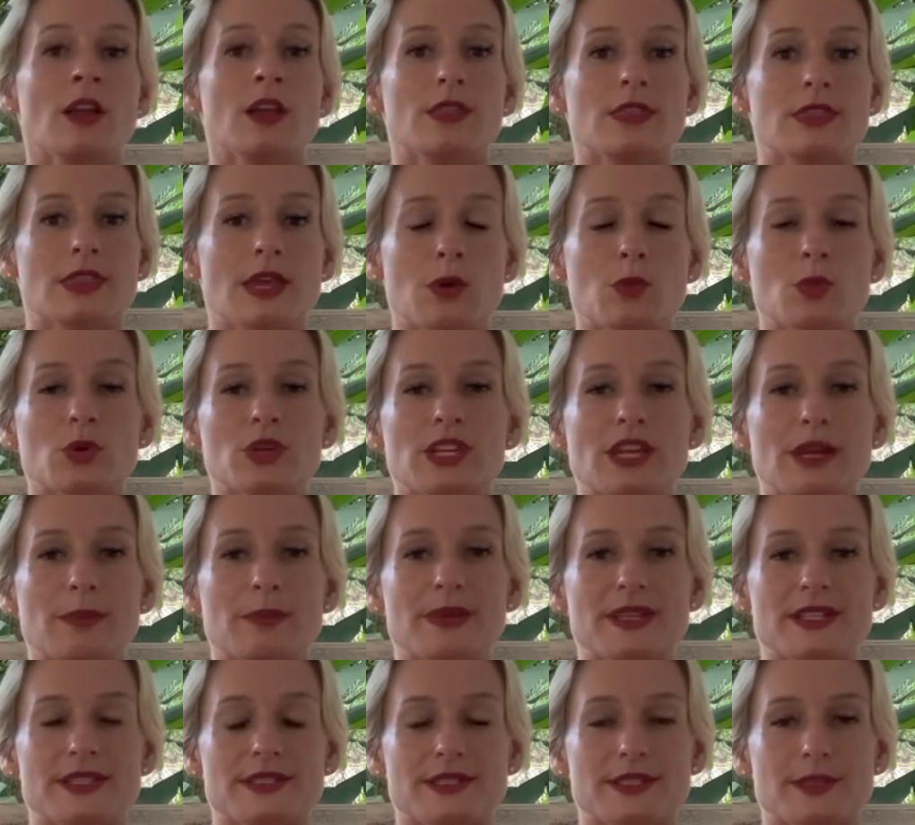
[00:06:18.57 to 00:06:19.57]
Now what
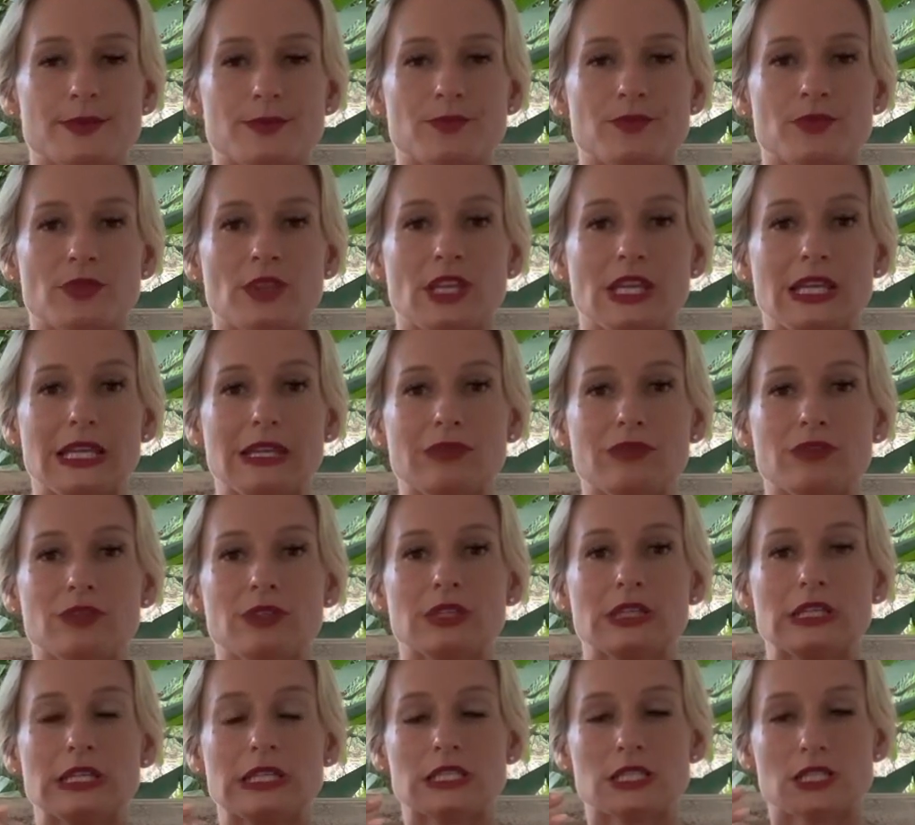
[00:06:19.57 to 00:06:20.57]
happens? If
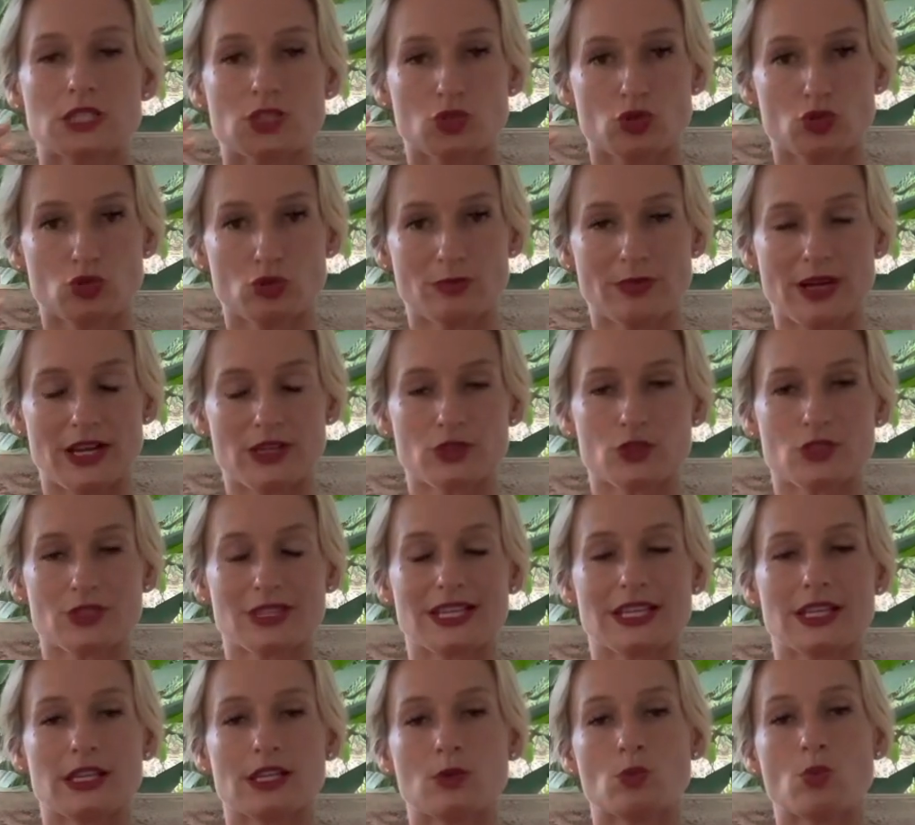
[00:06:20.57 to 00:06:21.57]
it's too much
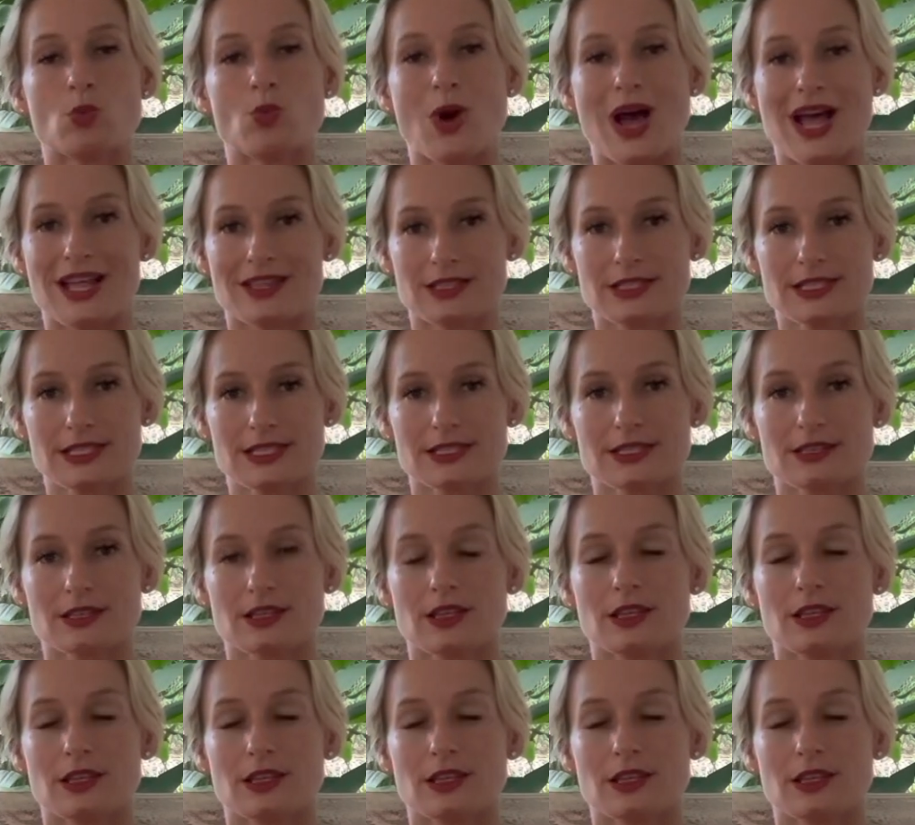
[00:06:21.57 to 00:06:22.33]
at once,